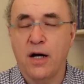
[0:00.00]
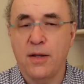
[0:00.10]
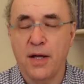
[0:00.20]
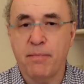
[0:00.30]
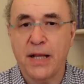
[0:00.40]

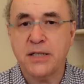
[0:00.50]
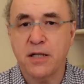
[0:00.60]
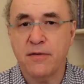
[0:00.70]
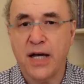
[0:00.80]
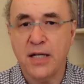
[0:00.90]
And there are
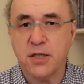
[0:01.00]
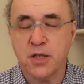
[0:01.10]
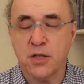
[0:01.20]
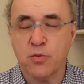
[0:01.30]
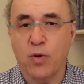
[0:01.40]
plenty of
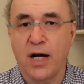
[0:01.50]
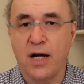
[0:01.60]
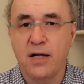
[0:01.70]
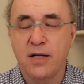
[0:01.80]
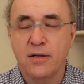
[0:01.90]
cases
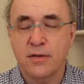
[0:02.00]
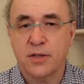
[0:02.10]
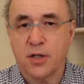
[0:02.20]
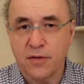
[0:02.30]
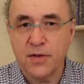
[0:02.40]
where
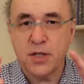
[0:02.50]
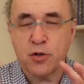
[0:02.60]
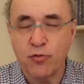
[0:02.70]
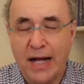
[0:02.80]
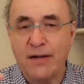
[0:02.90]
sort of
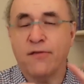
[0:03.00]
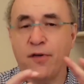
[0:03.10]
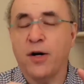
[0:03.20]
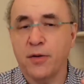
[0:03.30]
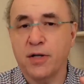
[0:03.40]
this
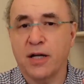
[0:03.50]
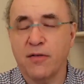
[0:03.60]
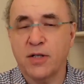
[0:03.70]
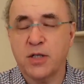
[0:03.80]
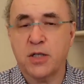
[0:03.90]
grandfathering
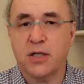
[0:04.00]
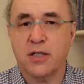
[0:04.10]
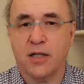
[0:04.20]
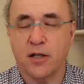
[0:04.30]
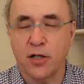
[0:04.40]
of existing
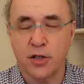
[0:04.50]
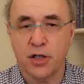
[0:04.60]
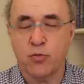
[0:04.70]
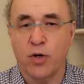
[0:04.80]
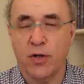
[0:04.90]
technology
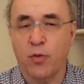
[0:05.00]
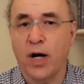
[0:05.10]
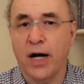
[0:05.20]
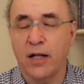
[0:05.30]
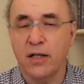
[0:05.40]
is
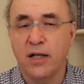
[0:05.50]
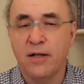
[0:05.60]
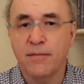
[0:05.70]
worthwhile.